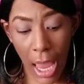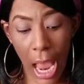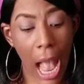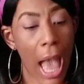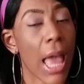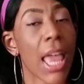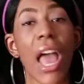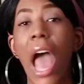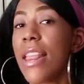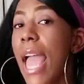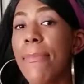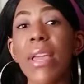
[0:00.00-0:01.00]
I, I,
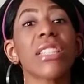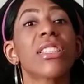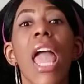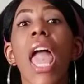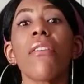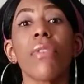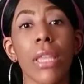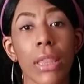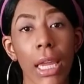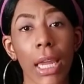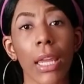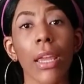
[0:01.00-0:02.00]
that means
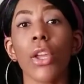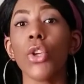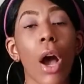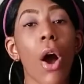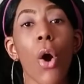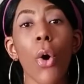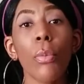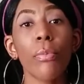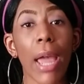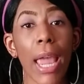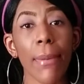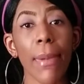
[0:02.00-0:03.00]
everything. You home
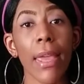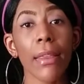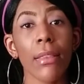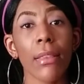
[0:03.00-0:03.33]
payment,